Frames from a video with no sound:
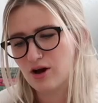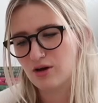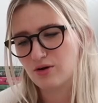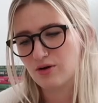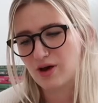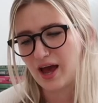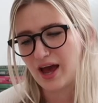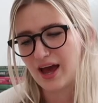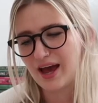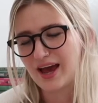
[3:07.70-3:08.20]

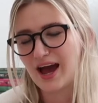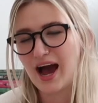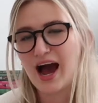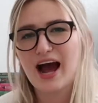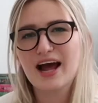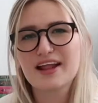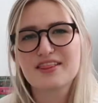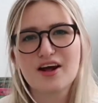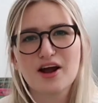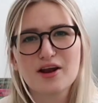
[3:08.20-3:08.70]
okay.
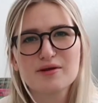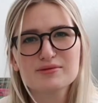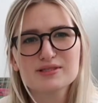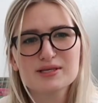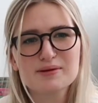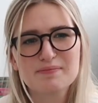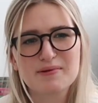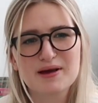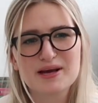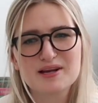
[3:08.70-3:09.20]
I thought it was
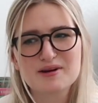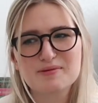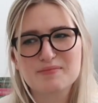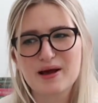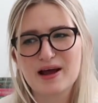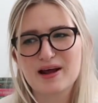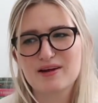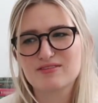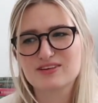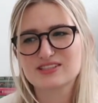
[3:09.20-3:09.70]
a Peter
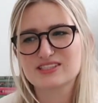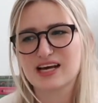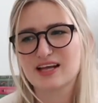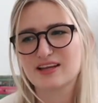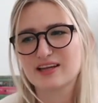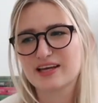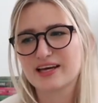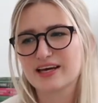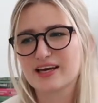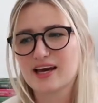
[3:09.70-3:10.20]
Pan
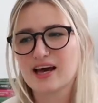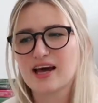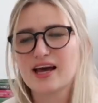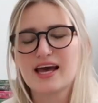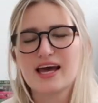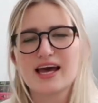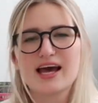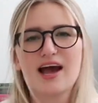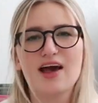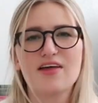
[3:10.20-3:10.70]
retelling
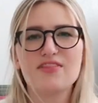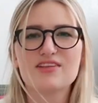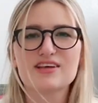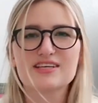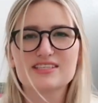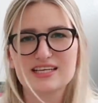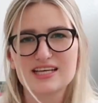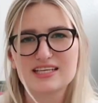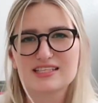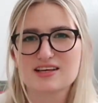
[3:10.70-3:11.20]
in the
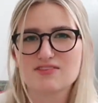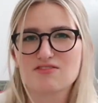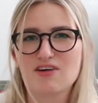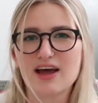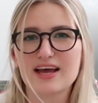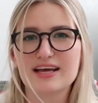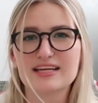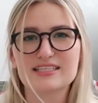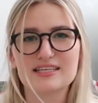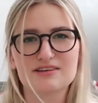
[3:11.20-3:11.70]
sense of
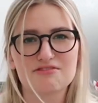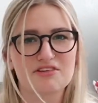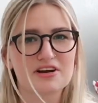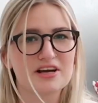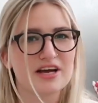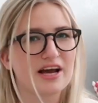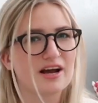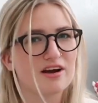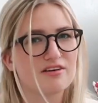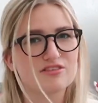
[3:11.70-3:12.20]
like
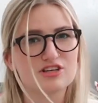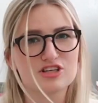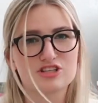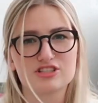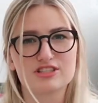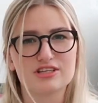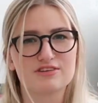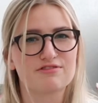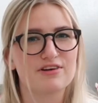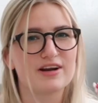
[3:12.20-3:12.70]
different
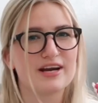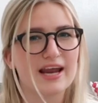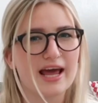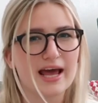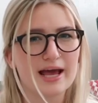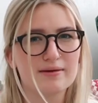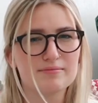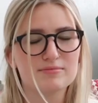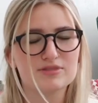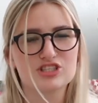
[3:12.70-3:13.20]
characters, different
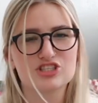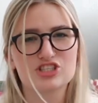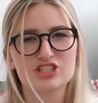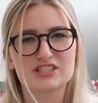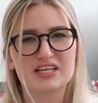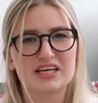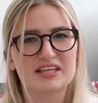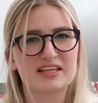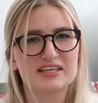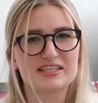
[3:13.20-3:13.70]
names,
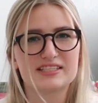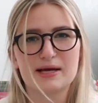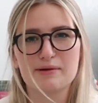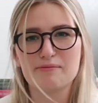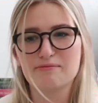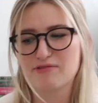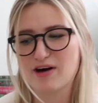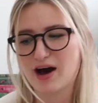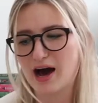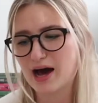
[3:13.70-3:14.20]
just like the
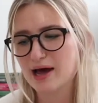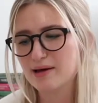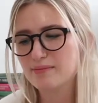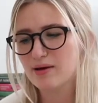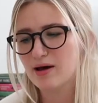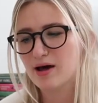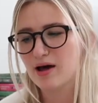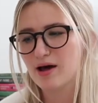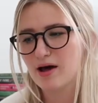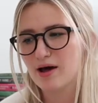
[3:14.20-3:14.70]
same
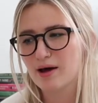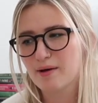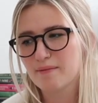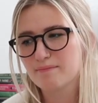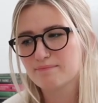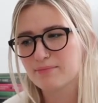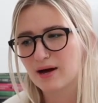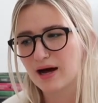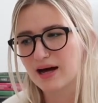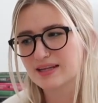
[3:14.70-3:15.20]
vibe.
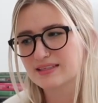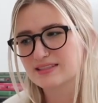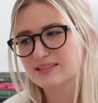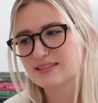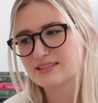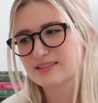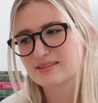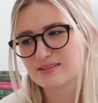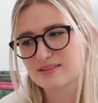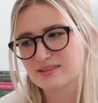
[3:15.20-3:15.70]
But
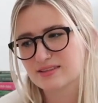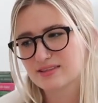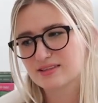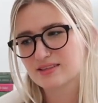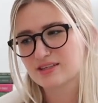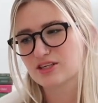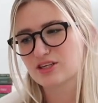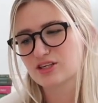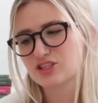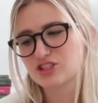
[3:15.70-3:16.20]

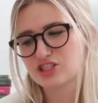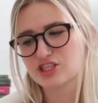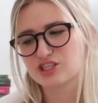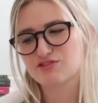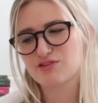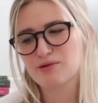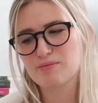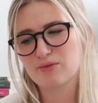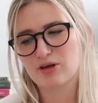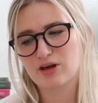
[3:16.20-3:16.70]

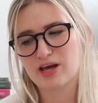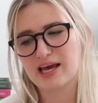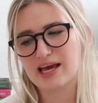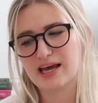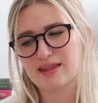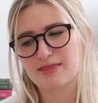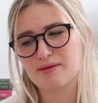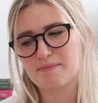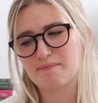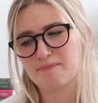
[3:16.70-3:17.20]
just from looking
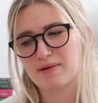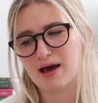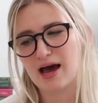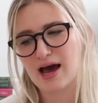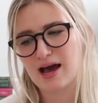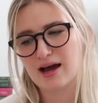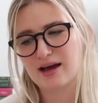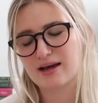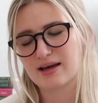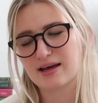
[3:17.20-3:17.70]
at the
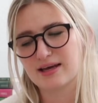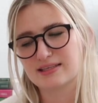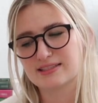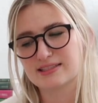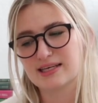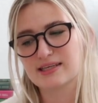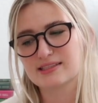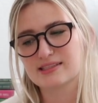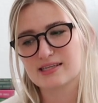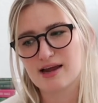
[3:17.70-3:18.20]
back, it
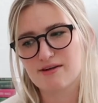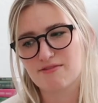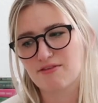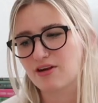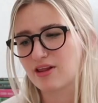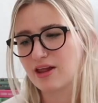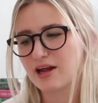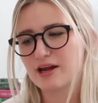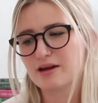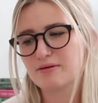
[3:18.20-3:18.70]
says
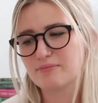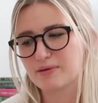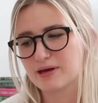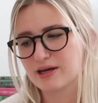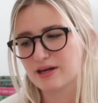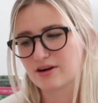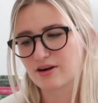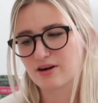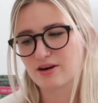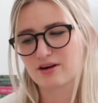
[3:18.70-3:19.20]
Neverland,
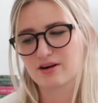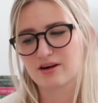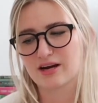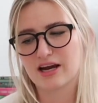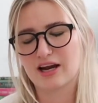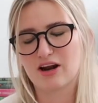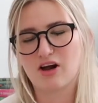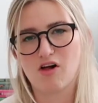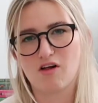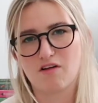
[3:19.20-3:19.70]
Peter,
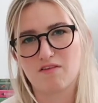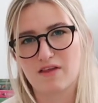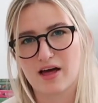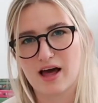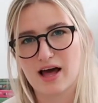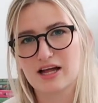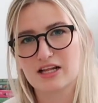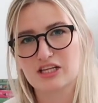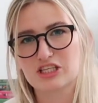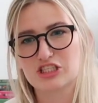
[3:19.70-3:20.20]
and all
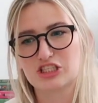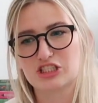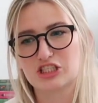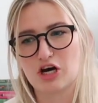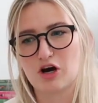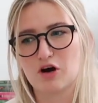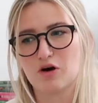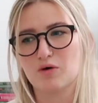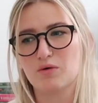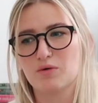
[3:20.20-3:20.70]
that.
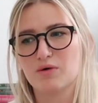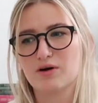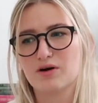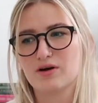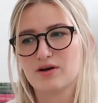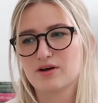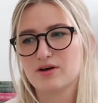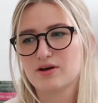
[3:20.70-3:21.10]
So